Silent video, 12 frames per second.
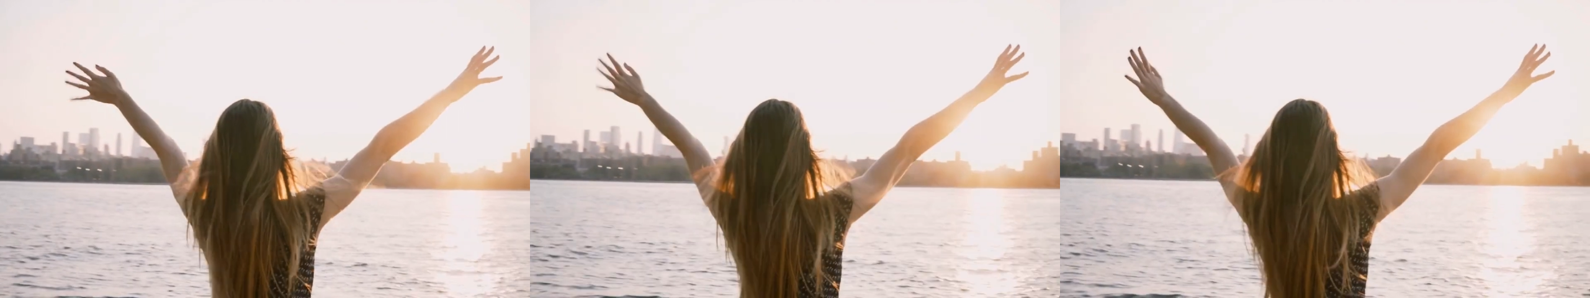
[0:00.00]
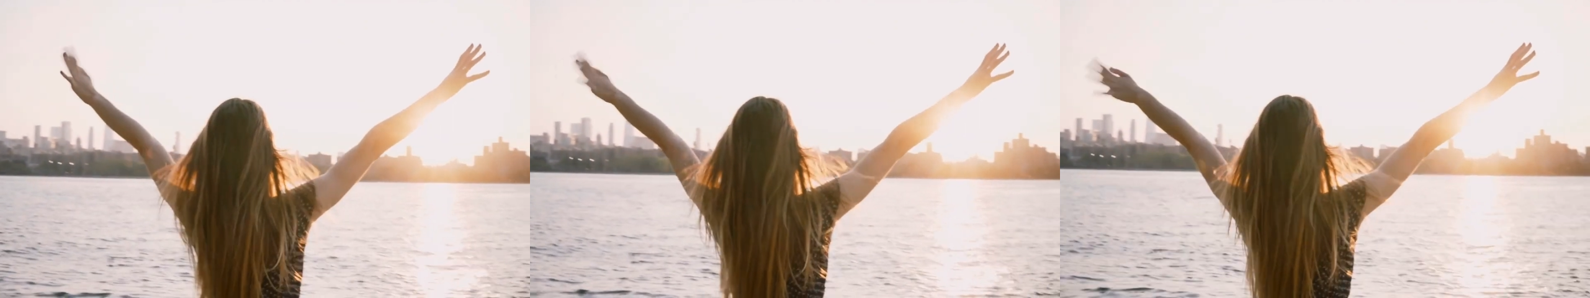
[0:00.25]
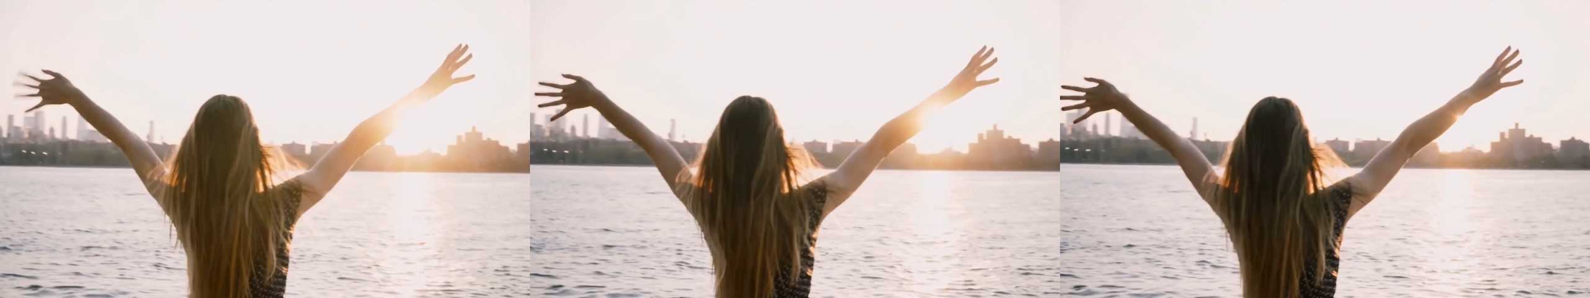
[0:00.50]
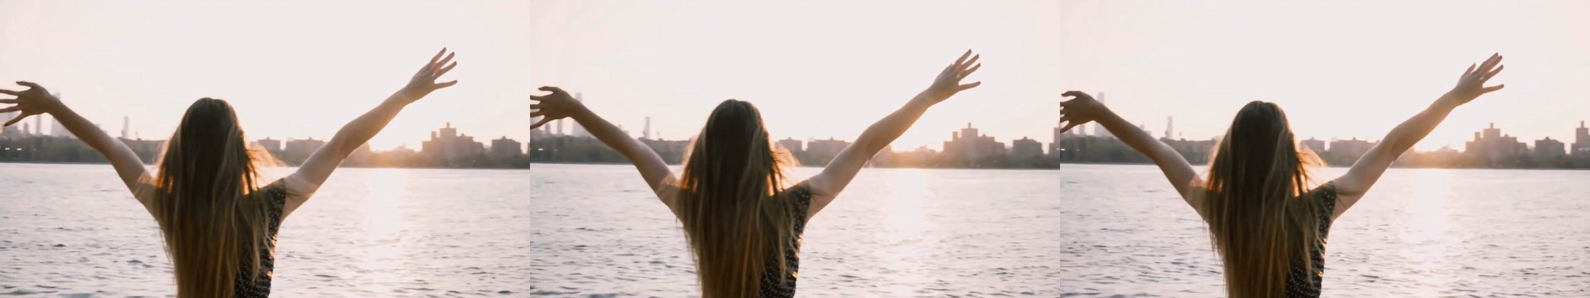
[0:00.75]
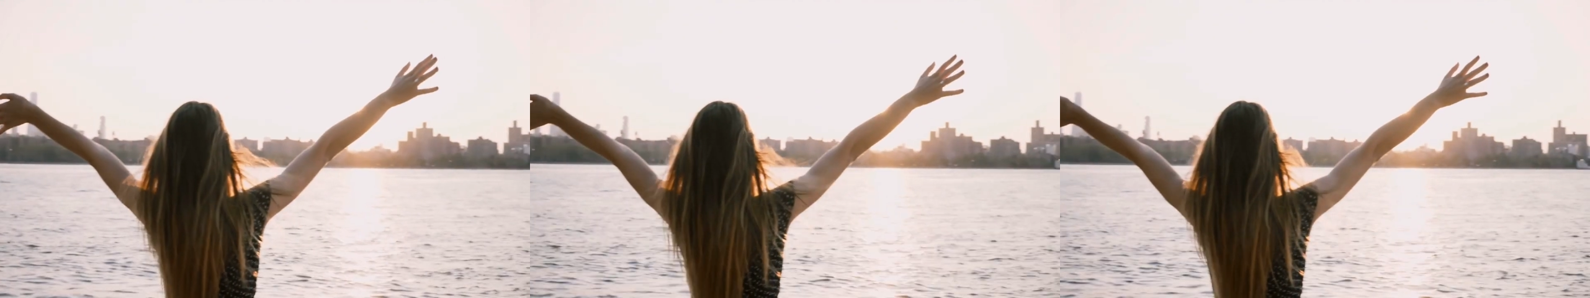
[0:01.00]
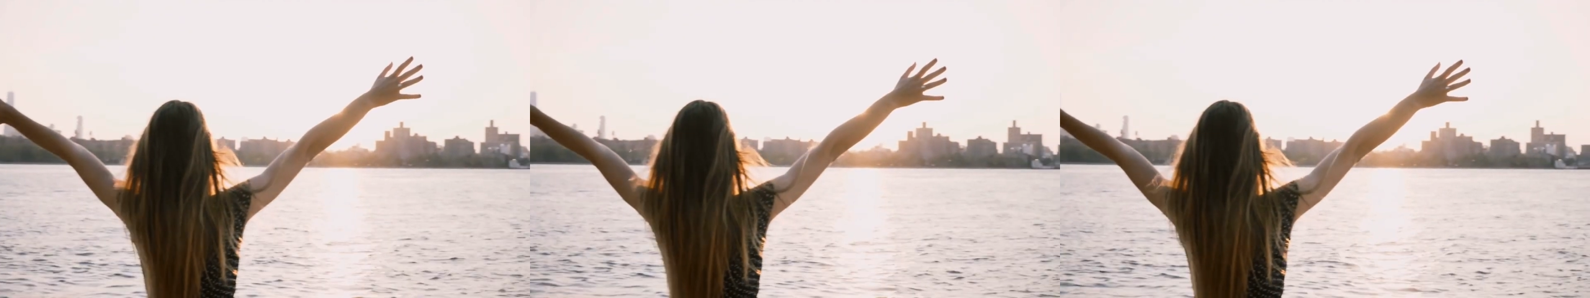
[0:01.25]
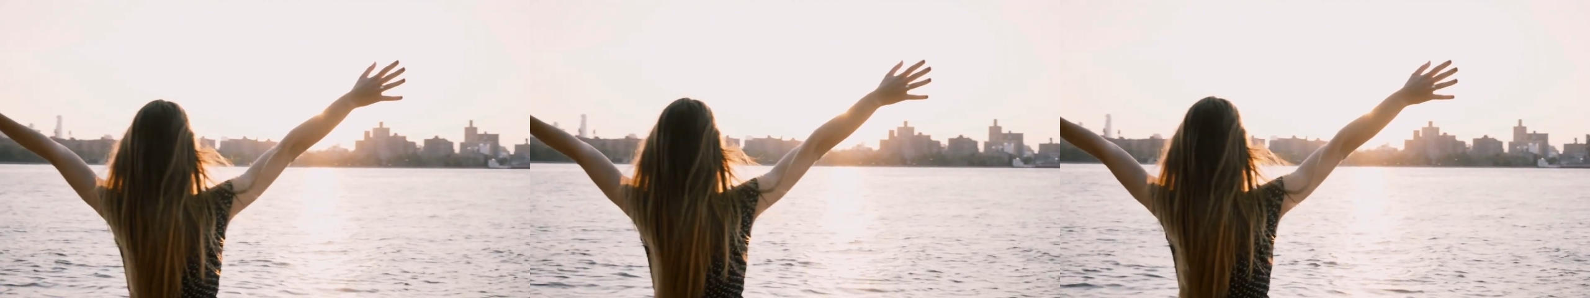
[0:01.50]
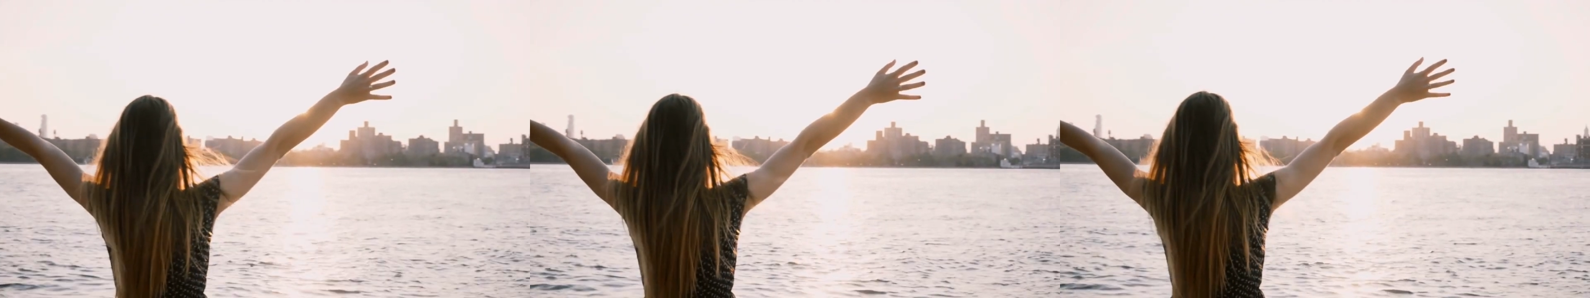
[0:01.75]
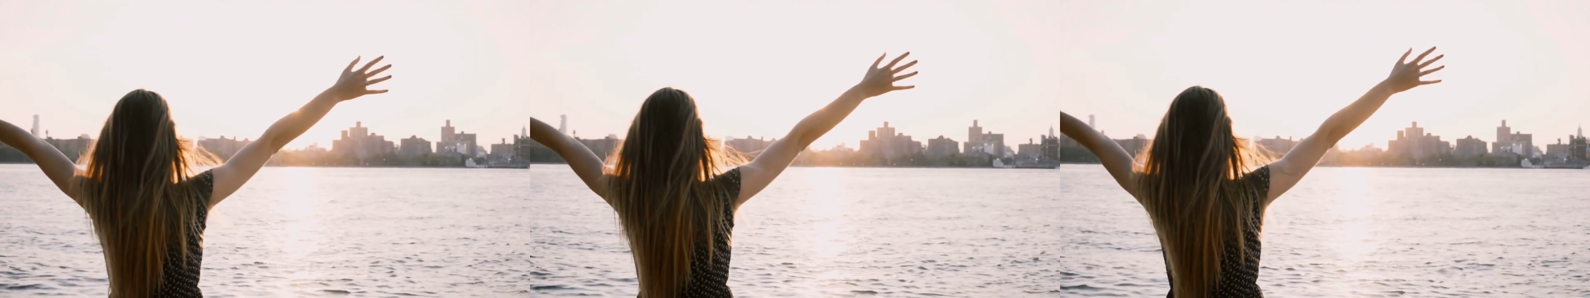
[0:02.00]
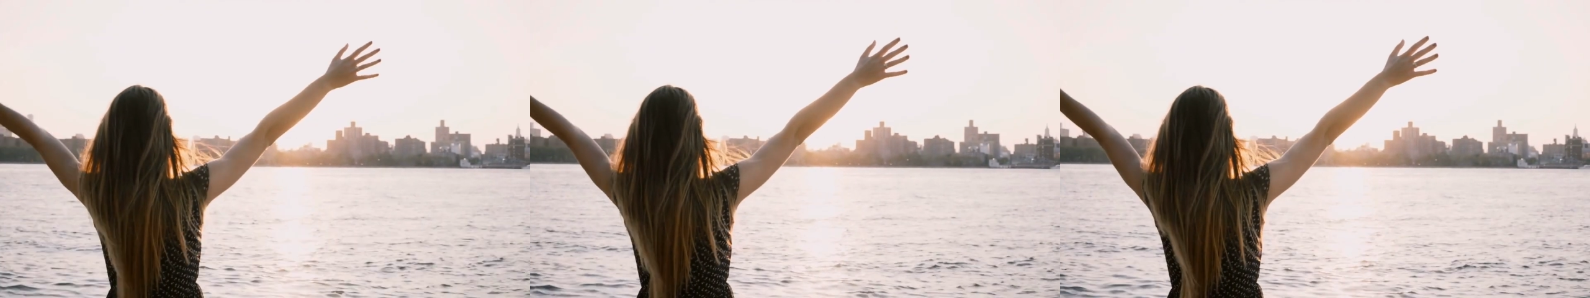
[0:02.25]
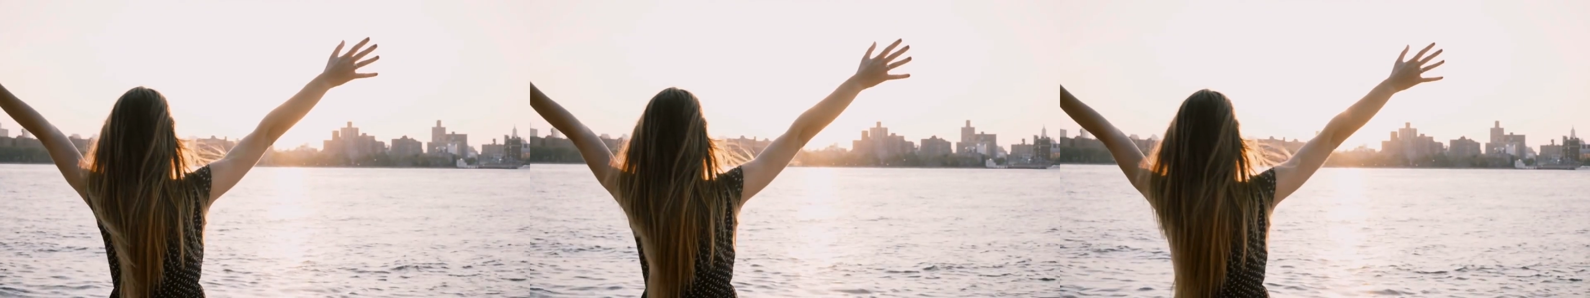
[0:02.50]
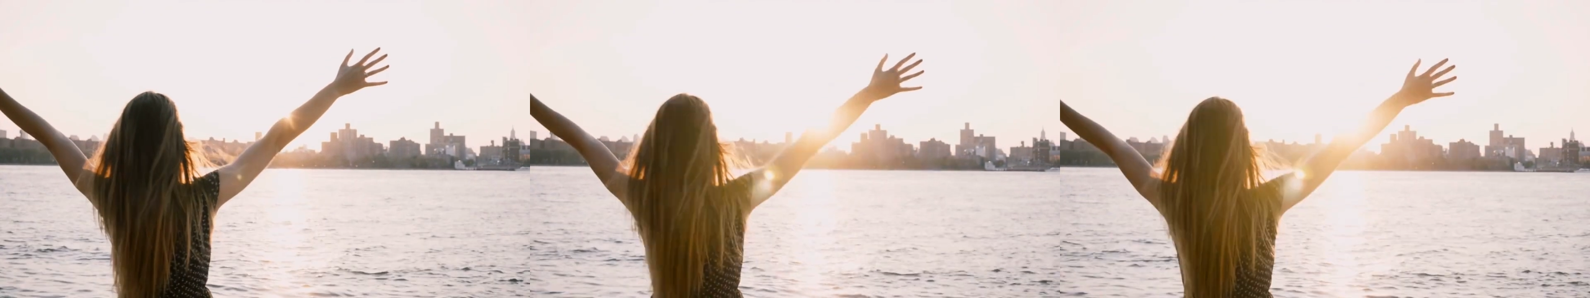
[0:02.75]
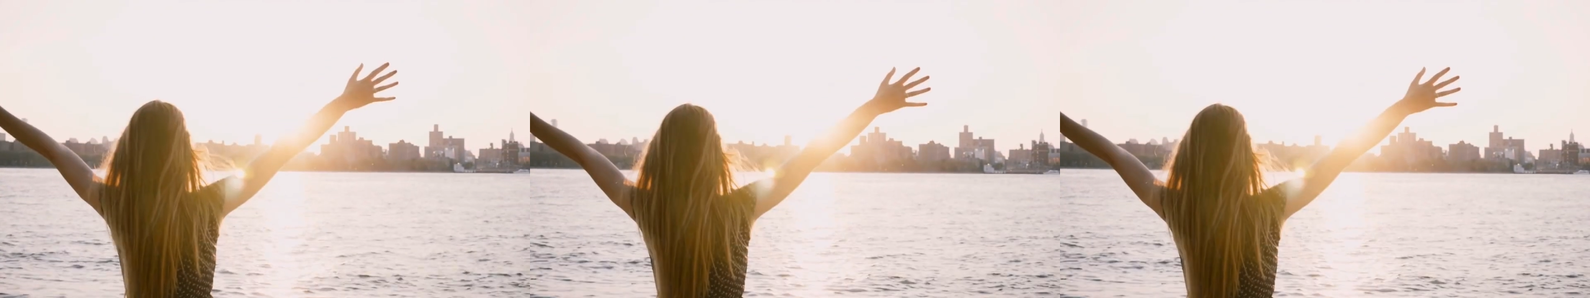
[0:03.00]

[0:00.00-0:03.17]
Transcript: Nobody's mouth can be seen.